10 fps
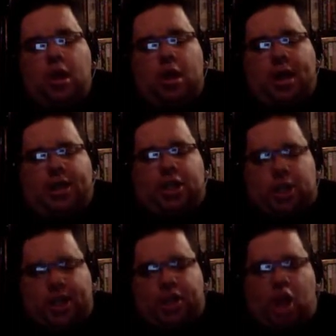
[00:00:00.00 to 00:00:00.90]
Let
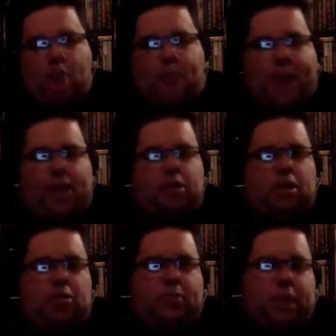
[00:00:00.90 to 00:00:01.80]
let's go back a
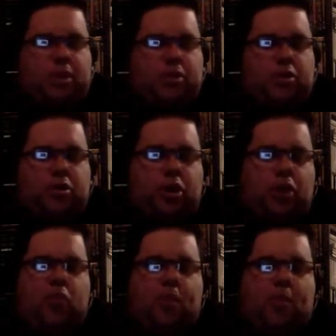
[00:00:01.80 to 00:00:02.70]
little bit.
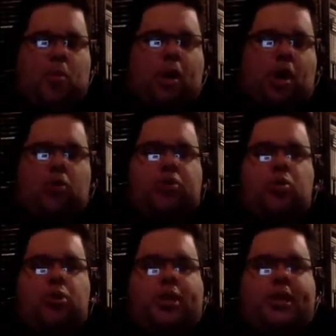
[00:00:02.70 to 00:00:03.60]
You remember when I was
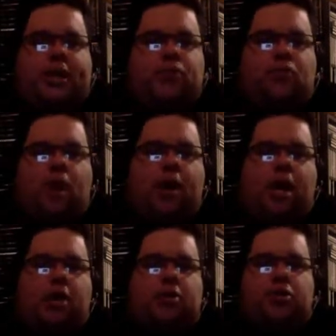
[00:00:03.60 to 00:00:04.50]
doing the Kiss
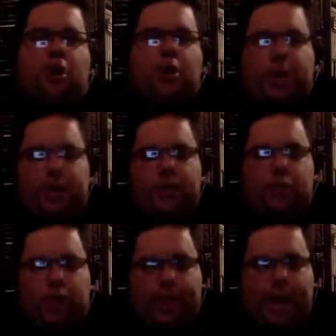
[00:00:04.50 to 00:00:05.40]
radio show here
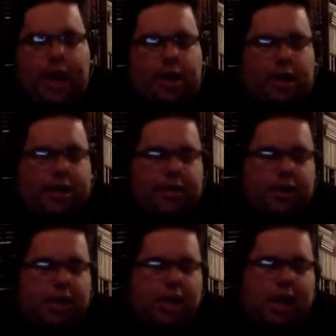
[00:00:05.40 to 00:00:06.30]
in, in Adelaide?
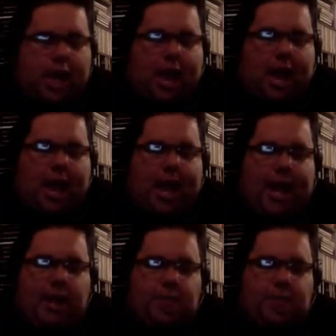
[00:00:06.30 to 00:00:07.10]
Yeah, and, I